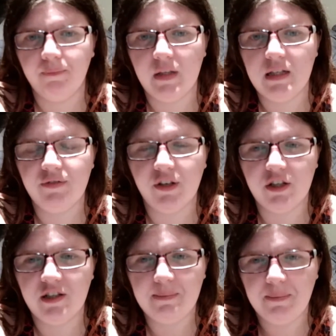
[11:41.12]
is very
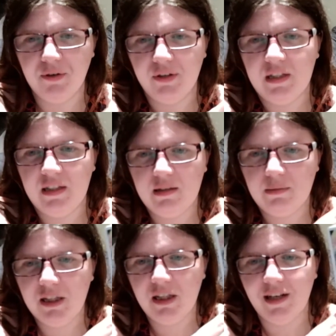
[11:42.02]
spirity to
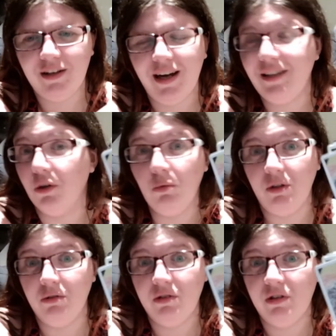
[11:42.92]
me. I don't
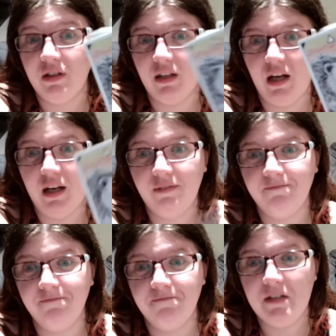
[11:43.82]
use it a lot.
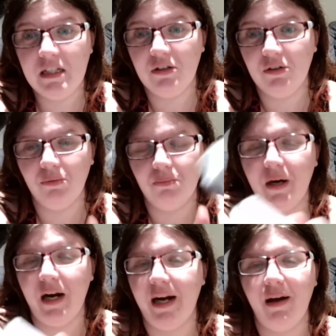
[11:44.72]
So,
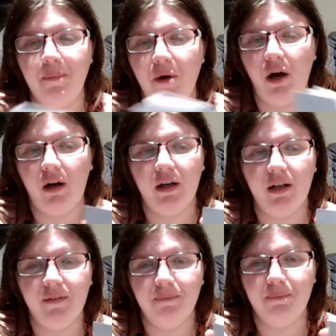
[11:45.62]
but I'm not
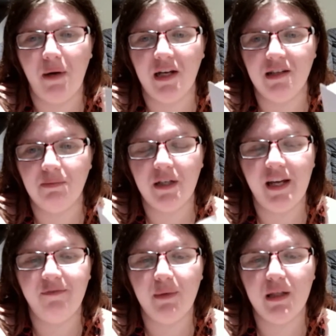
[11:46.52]
gonna, my husband
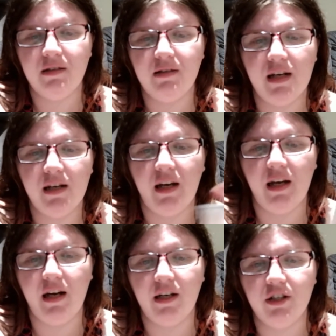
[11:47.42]
gave me this deck
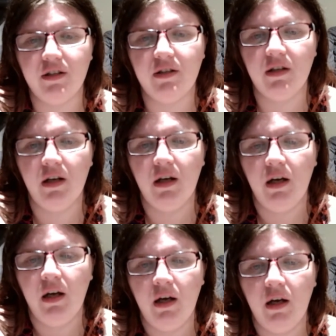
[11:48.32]
and I just
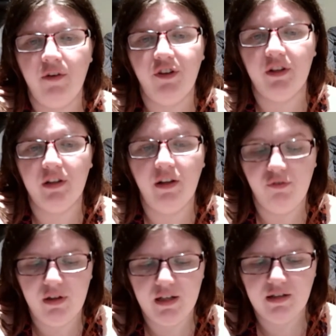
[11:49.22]
fell in love
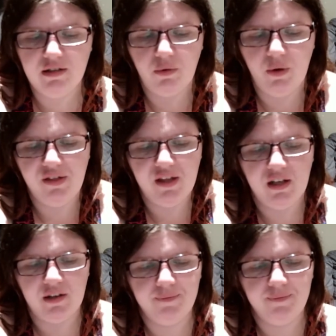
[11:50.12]
with it. So I think